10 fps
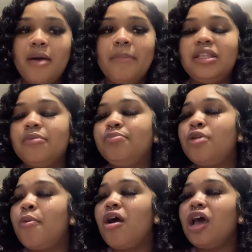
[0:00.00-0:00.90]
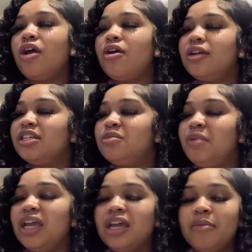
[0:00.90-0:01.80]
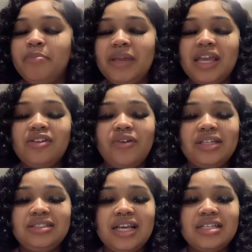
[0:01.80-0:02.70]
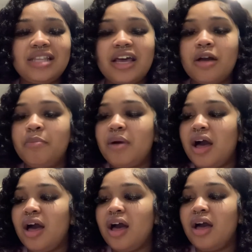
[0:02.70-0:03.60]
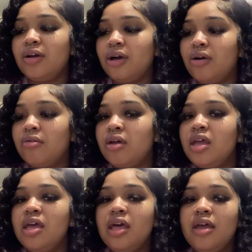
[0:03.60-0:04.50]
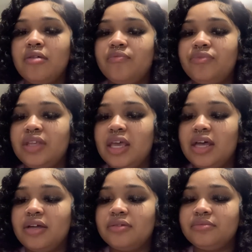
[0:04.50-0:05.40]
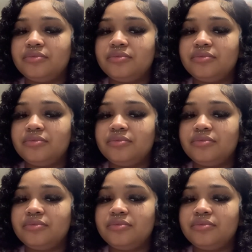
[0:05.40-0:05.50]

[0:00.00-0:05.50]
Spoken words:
But the part I heard is being beating on his chest like a bongo. Yeah.